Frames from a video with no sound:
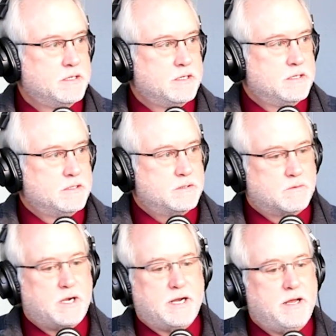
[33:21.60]
So
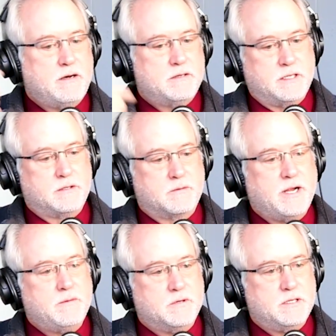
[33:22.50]
right now in
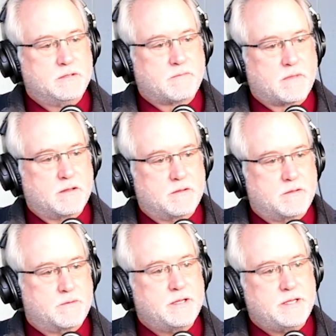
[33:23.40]
Greenwood,
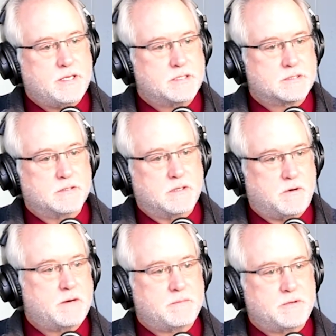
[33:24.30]
3 of these
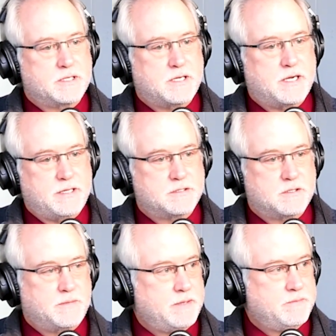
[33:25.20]
apartment buildings like this are
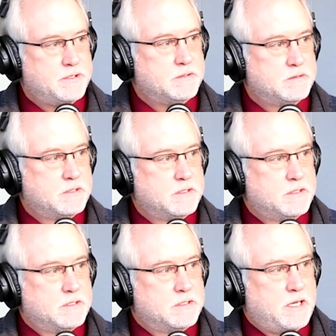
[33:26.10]
being built
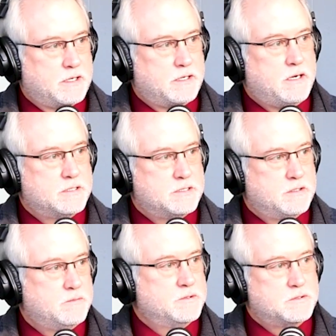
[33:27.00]
at a cost that's
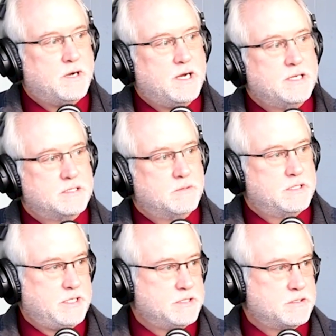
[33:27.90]
almost twice what
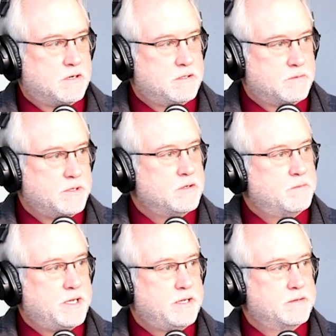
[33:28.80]
these are, and the rent will
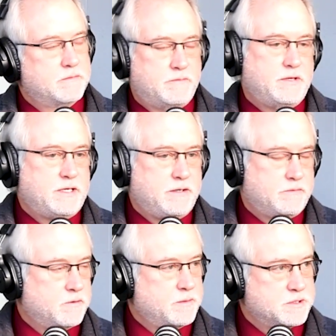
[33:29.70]
be 50 to
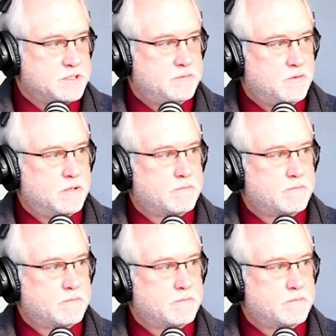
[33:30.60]
40% more.